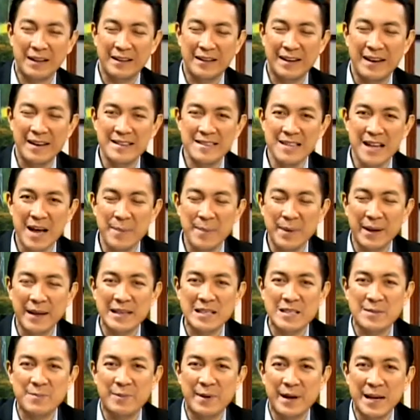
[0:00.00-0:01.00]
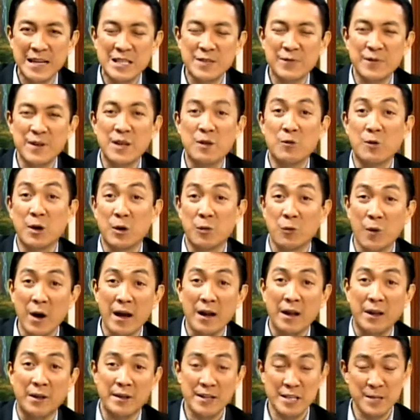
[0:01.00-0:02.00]
Tonight's topic is Breastfeeding
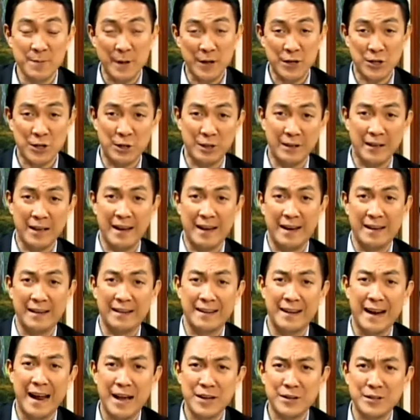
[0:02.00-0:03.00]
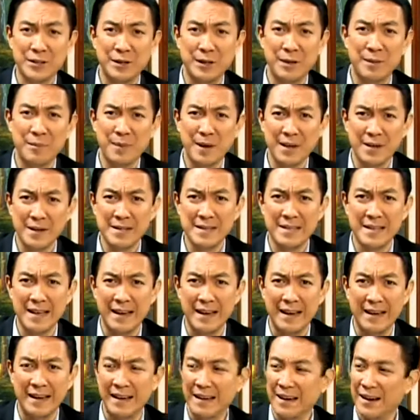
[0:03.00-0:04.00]
101 on this special day, International Mother's
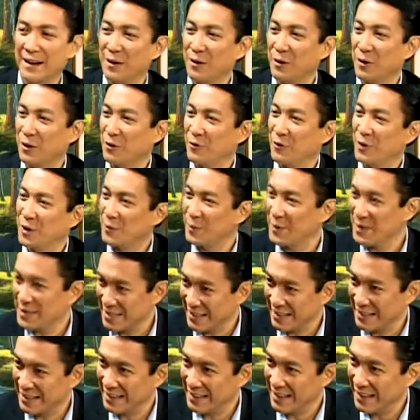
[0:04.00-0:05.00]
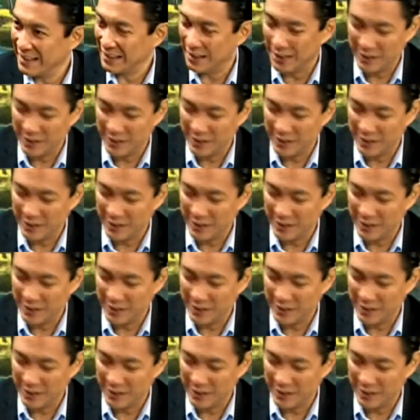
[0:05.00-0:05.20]
Day, here on Philippines Uncut.